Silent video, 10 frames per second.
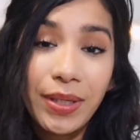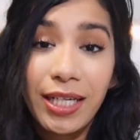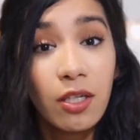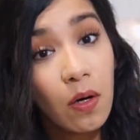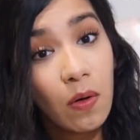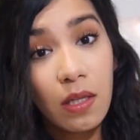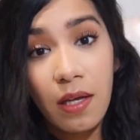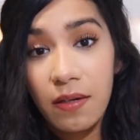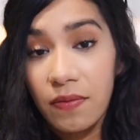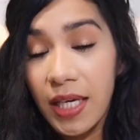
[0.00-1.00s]
but I know a
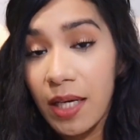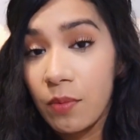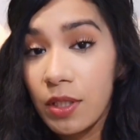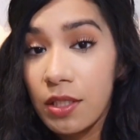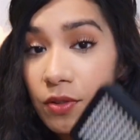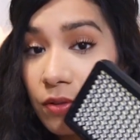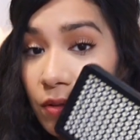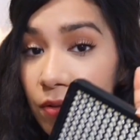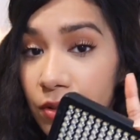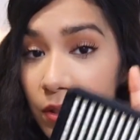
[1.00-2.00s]
lot of
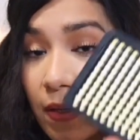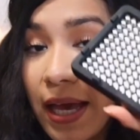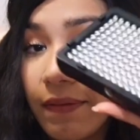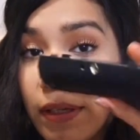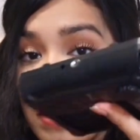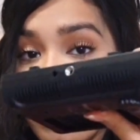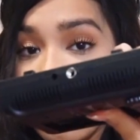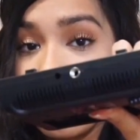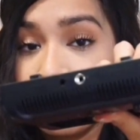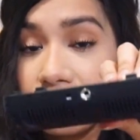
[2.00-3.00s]
cameras do have it,
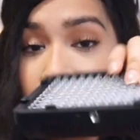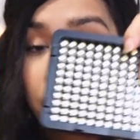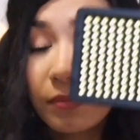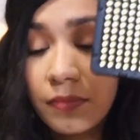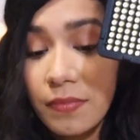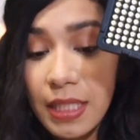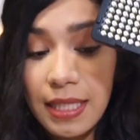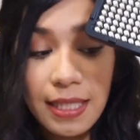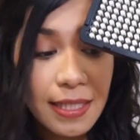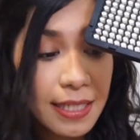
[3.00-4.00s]
so
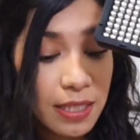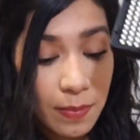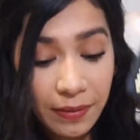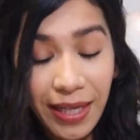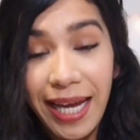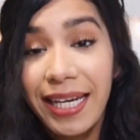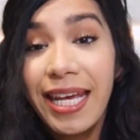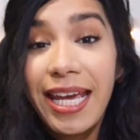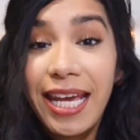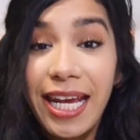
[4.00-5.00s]
that's a nice thing about that.
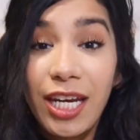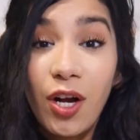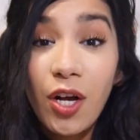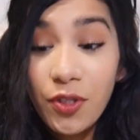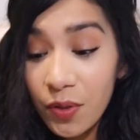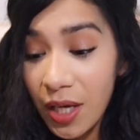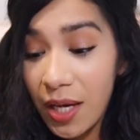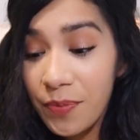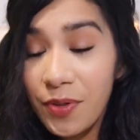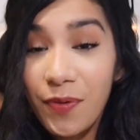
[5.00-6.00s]
It also
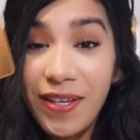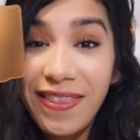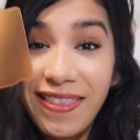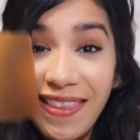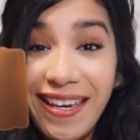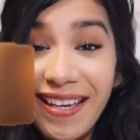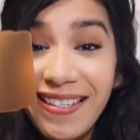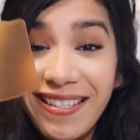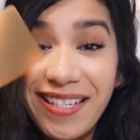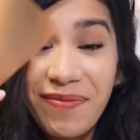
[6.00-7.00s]
comes with
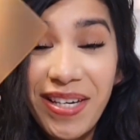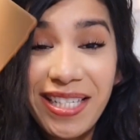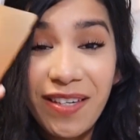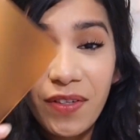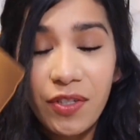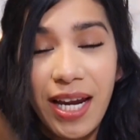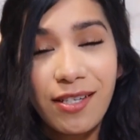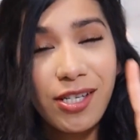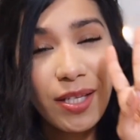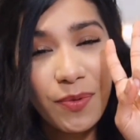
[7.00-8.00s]
this amazing filter.
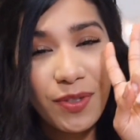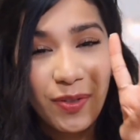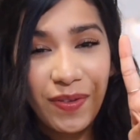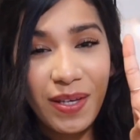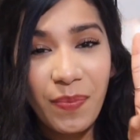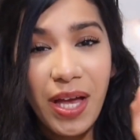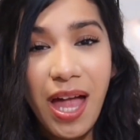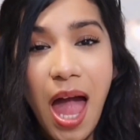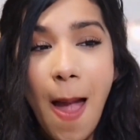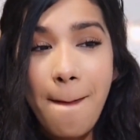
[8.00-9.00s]
Actually, it comes with two of them,
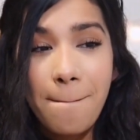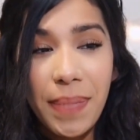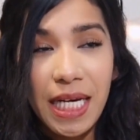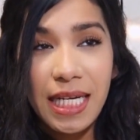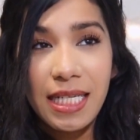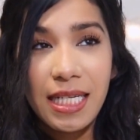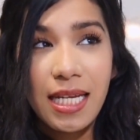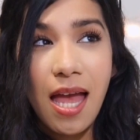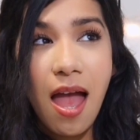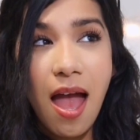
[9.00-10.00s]
but
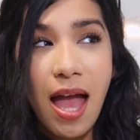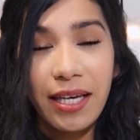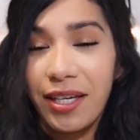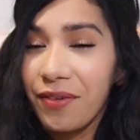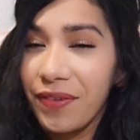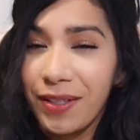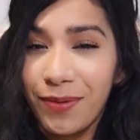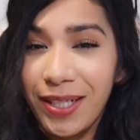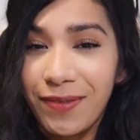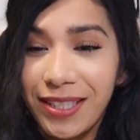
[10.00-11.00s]
I couldn't find the
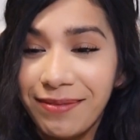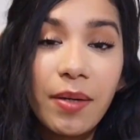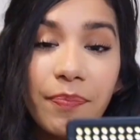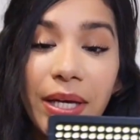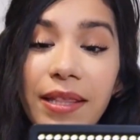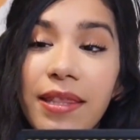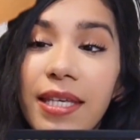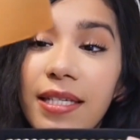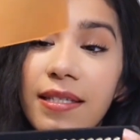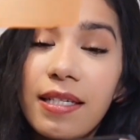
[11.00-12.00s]
white one. But
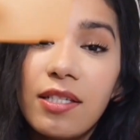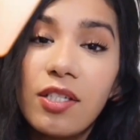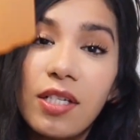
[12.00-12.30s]
this is